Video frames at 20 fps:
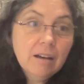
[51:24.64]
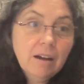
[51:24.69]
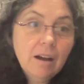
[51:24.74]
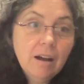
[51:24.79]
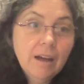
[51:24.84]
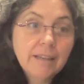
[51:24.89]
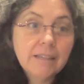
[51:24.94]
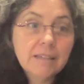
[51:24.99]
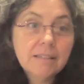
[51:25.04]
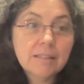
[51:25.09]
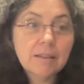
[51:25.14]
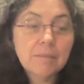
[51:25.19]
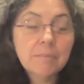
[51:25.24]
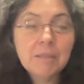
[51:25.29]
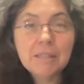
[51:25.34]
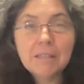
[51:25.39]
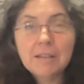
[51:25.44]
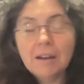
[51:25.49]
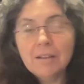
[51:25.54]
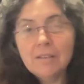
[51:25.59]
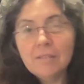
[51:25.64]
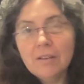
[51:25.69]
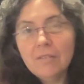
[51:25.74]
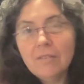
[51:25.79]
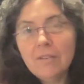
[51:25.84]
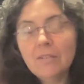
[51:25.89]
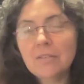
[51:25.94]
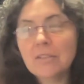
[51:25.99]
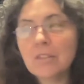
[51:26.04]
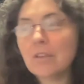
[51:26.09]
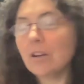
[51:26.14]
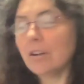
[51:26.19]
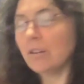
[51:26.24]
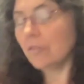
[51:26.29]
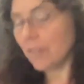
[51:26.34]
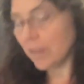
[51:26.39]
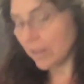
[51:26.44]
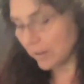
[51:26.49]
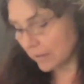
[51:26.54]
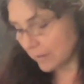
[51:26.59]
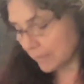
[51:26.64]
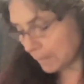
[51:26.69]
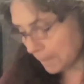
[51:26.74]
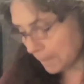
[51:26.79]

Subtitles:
I've often thought of that.